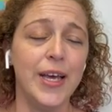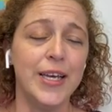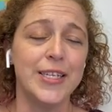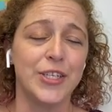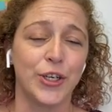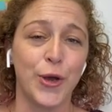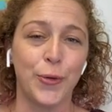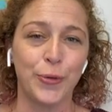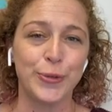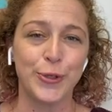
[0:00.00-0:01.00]
to
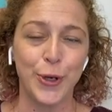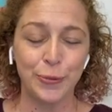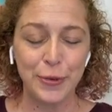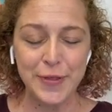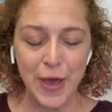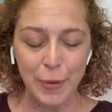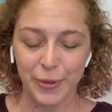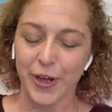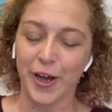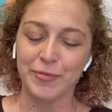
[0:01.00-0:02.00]
go read that
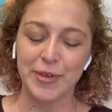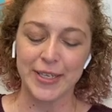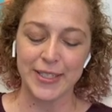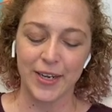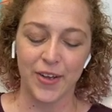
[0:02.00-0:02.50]
blog because I